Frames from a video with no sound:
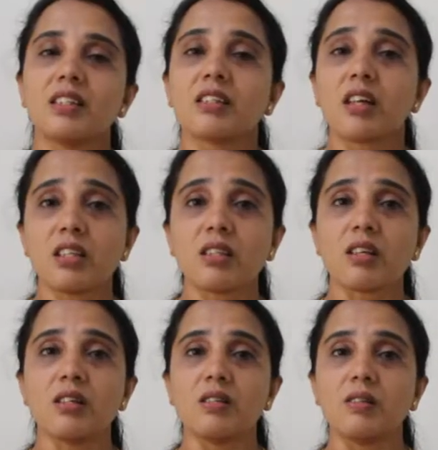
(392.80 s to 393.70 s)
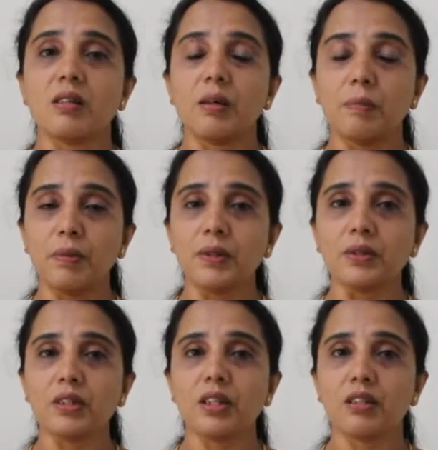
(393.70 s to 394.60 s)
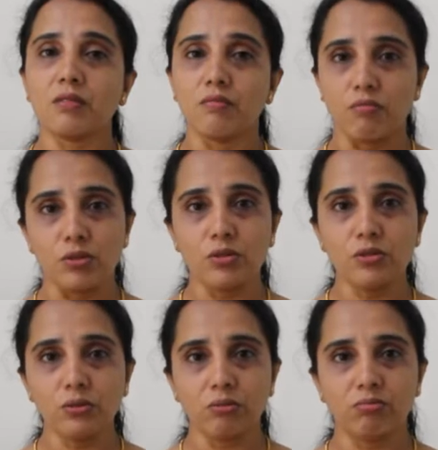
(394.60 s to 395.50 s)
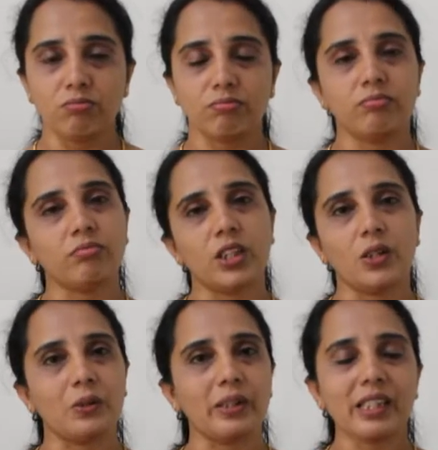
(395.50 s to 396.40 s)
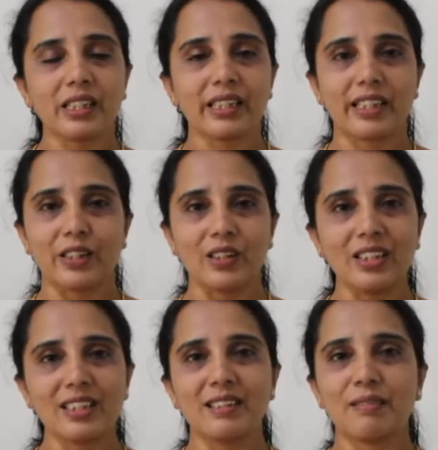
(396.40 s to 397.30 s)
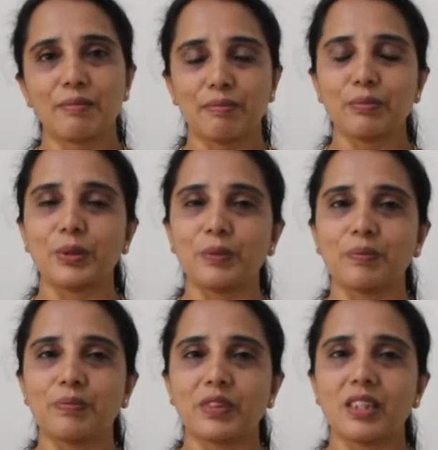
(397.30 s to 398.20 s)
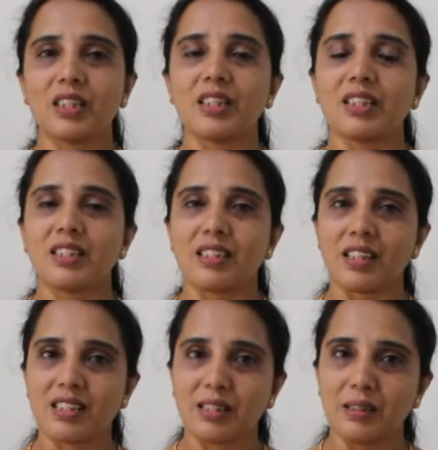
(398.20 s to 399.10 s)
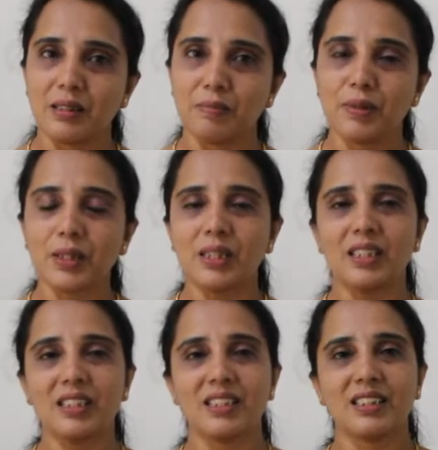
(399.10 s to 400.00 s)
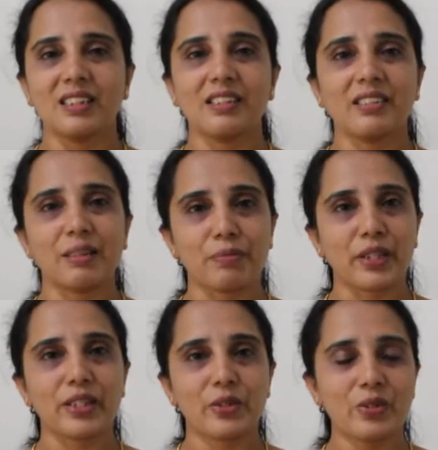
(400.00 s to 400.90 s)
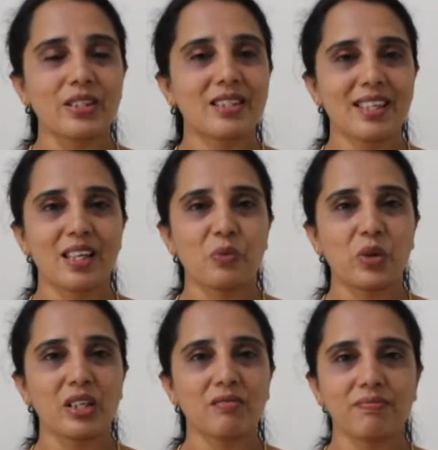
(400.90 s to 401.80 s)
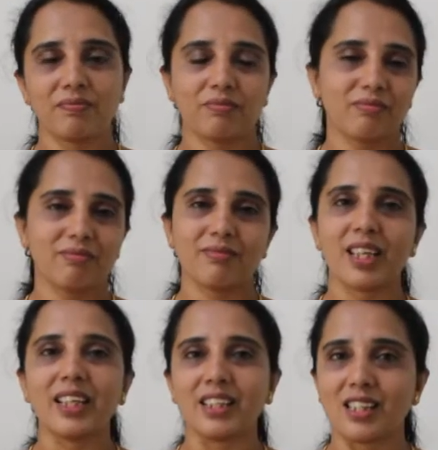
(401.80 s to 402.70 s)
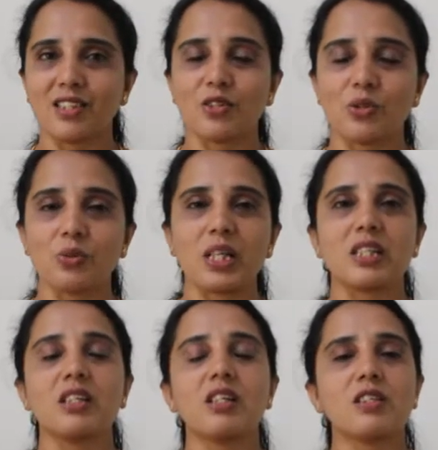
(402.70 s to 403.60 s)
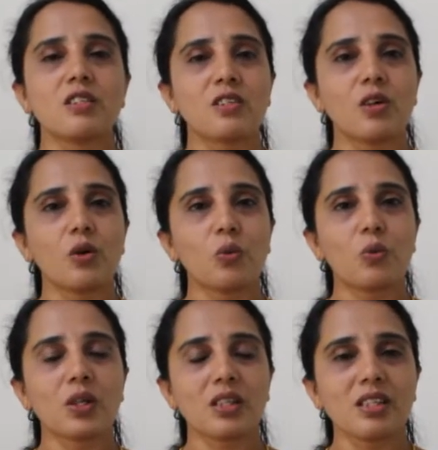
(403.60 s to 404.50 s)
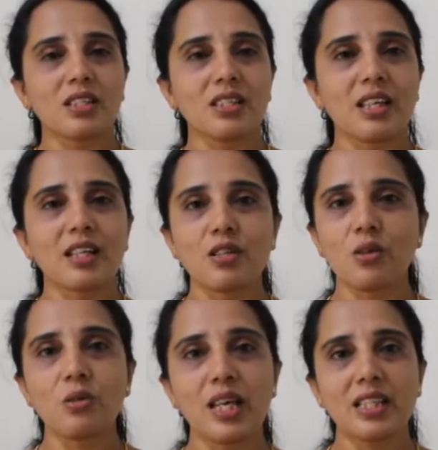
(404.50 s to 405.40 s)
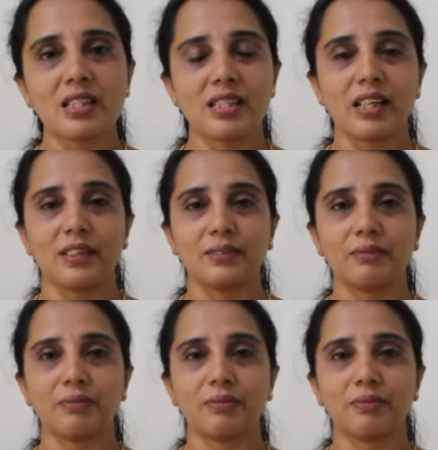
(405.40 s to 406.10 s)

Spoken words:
Does a book move? No, it cannot move. Does a book reproduce its young one? It doesn't do it. So what is that known as now?